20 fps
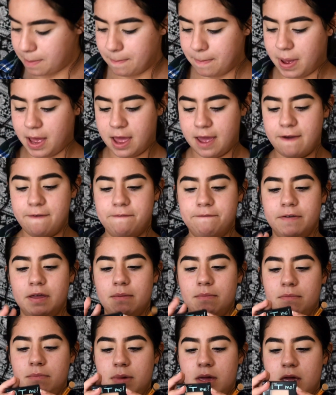my
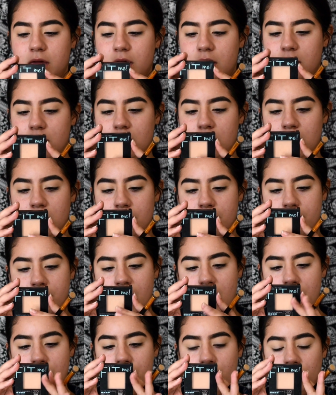Fit Me
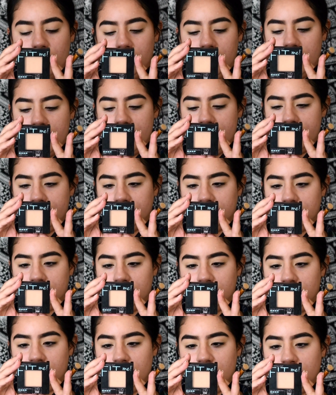Matte
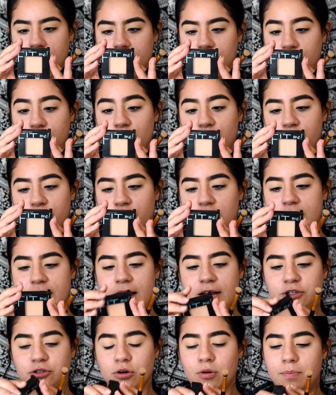Poreless and 230
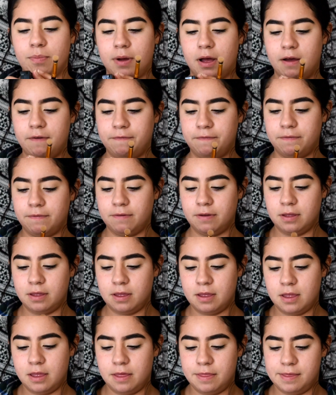Natural Buff.
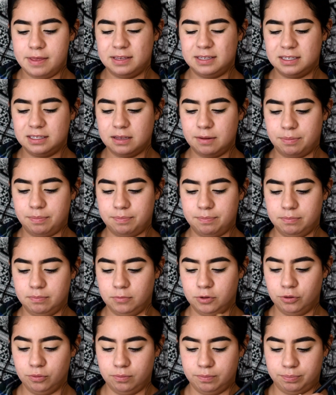This is a
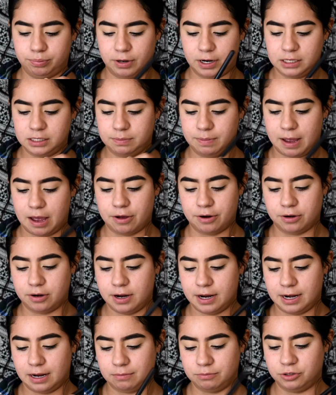loop press powder,
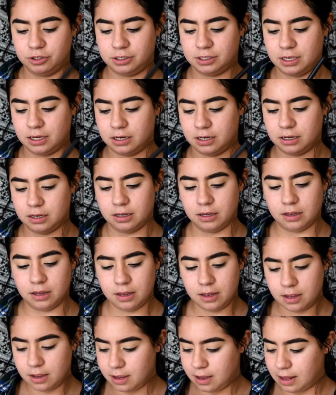and I'm just gonna
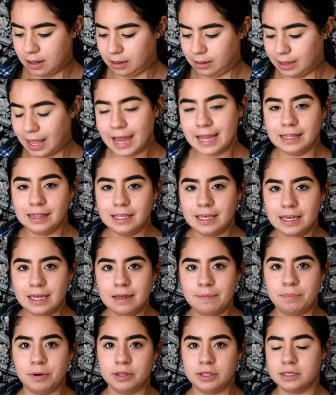
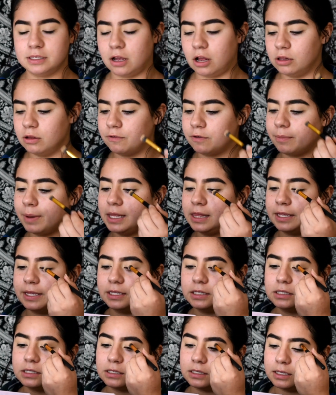lightly put this all over my
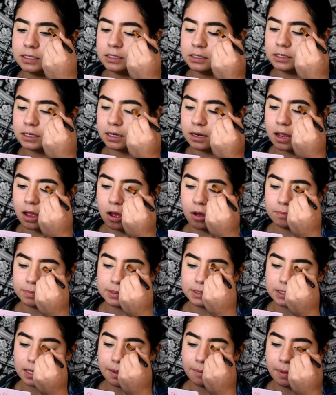lids. This is gonna help
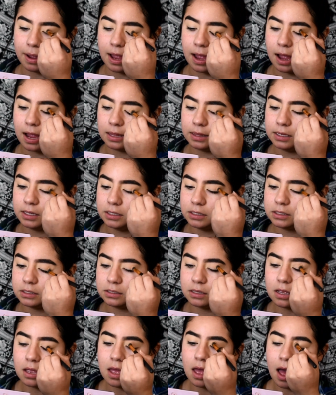set my
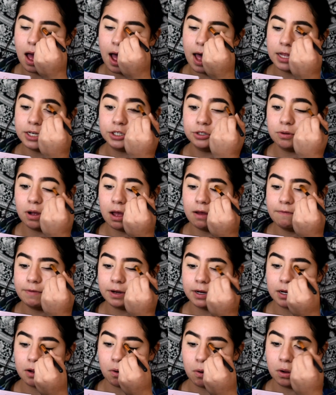eyelids. I do have
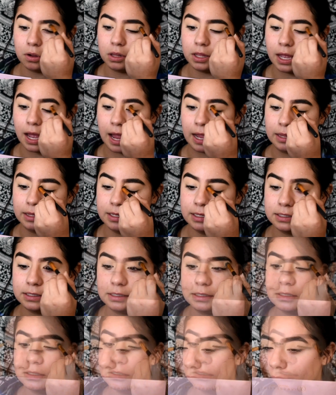very oily
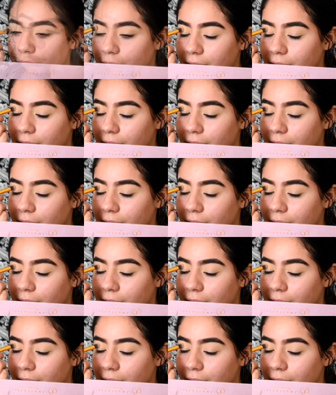eyelids.